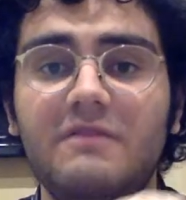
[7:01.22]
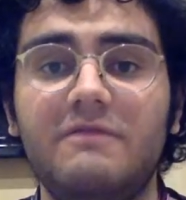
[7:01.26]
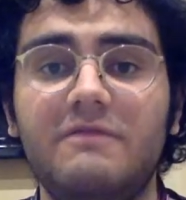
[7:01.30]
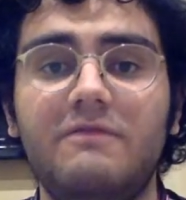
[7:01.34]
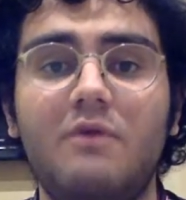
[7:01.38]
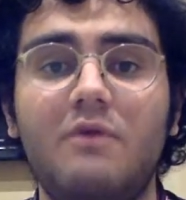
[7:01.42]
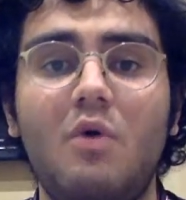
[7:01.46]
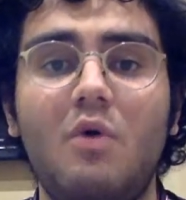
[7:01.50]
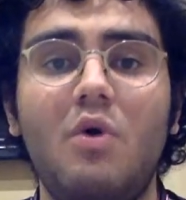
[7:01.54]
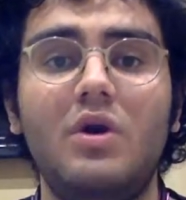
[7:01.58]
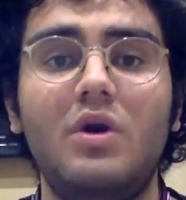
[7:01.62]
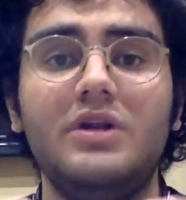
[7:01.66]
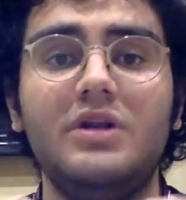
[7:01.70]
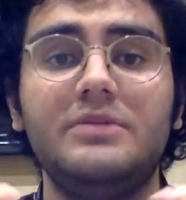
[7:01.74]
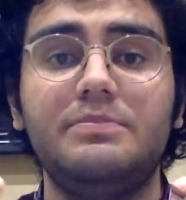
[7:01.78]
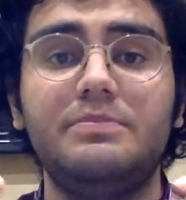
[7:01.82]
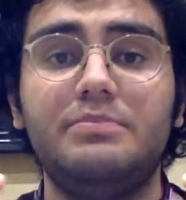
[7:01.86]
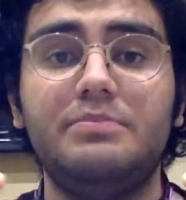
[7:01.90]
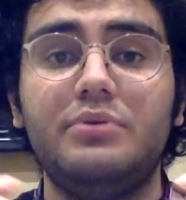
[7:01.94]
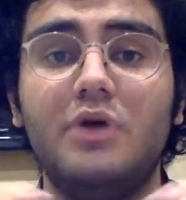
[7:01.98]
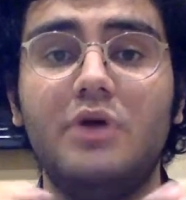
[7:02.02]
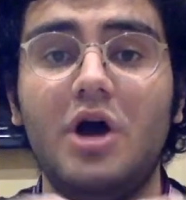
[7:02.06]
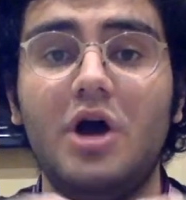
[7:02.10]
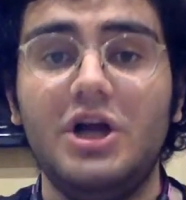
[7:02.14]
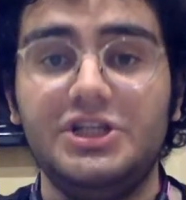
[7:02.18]
world
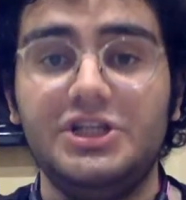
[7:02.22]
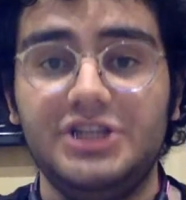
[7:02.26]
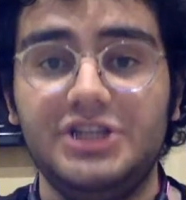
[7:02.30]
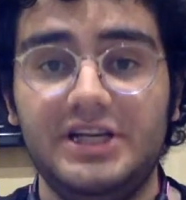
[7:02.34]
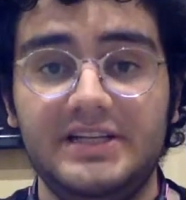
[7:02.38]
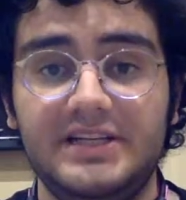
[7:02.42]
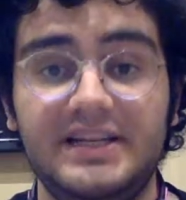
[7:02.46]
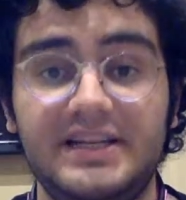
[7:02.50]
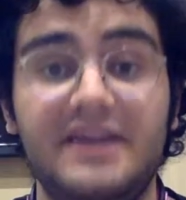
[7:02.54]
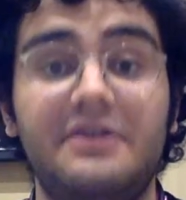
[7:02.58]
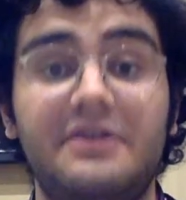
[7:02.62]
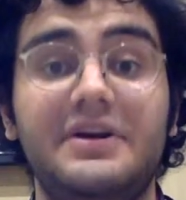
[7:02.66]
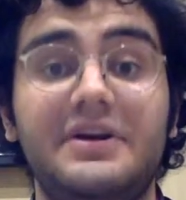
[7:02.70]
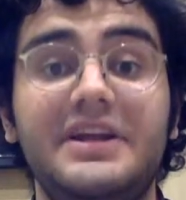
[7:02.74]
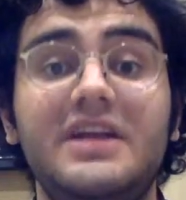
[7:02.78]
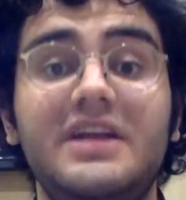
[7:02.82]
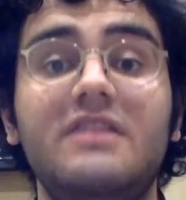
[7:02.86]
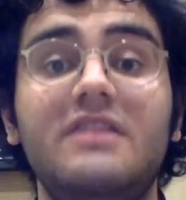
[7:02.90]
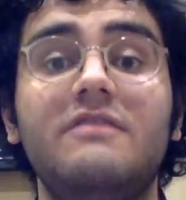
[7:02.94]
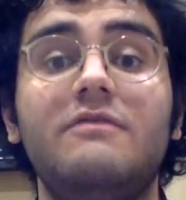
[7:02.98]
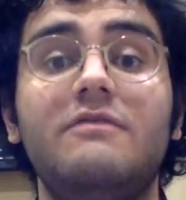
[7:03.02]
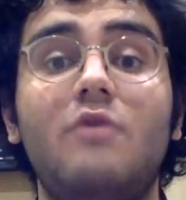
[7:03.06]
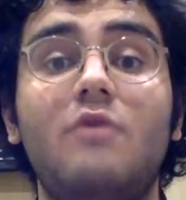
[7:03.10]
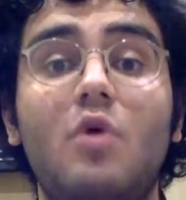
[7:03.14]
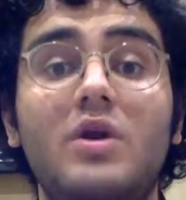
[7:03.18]
project, a
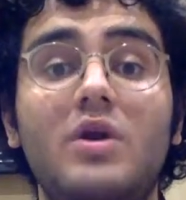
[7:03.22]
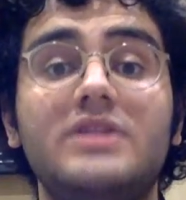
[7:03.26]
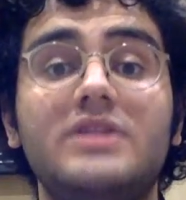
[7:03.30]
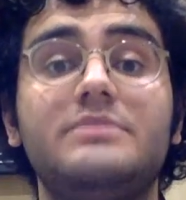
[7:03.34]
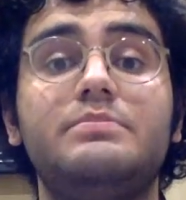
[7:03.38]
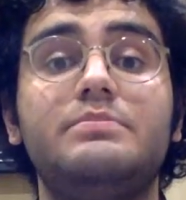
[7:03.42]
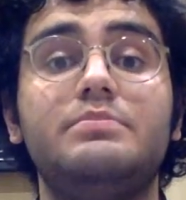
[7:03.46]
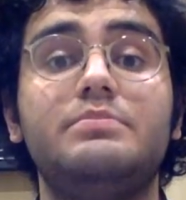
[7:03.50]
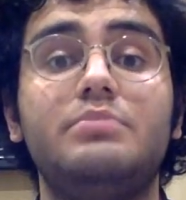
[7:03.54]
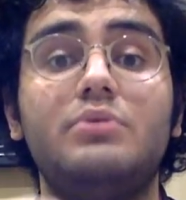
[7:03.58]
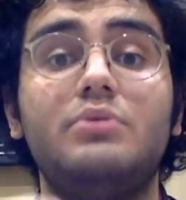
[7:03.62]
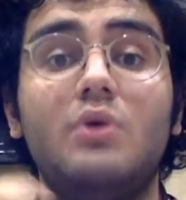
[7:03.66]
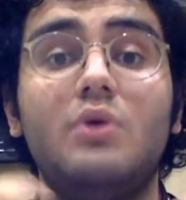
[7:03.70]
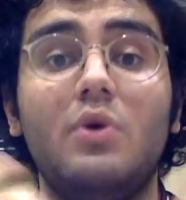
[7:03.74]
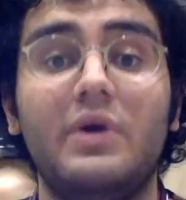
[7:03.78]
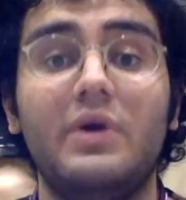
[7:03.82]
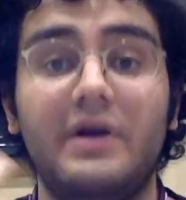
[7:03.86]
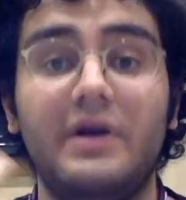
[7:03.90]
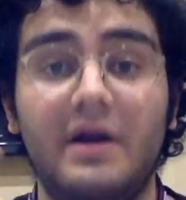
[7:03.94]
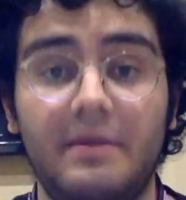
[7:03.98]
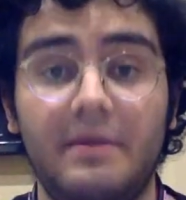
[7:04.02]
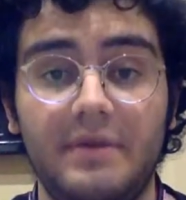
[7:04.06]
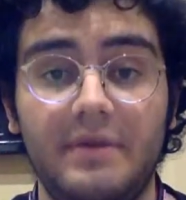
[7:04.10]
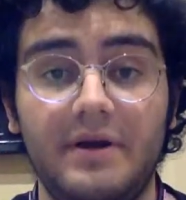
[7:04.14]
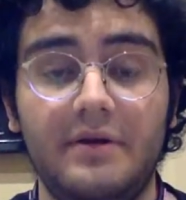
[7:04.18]
real world
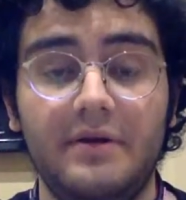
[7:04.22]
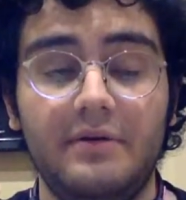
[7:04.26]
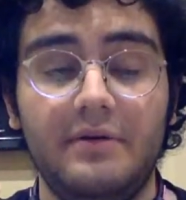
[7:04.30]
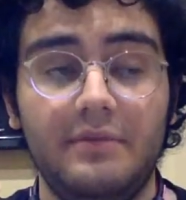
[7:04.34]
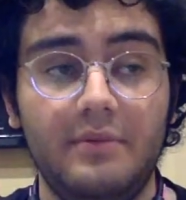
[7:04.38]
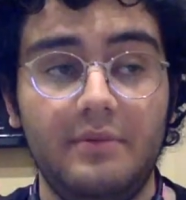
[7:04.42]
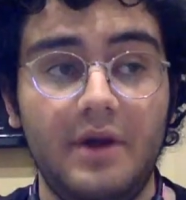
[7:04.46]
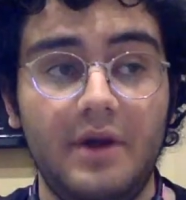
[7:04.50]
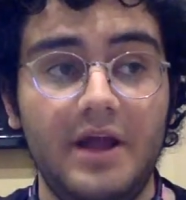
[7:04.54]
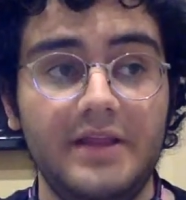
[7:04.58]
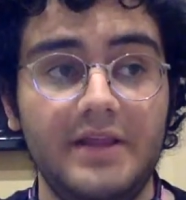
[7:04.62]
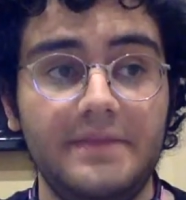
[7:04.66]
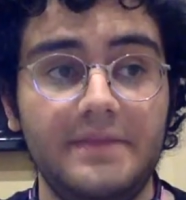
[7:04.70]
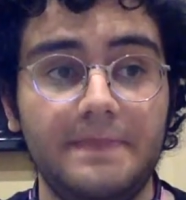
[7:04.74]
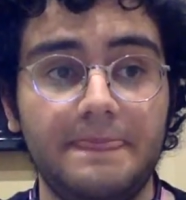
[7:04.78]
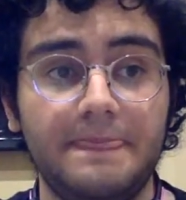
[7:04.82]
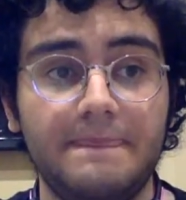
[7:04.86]
programmer, right?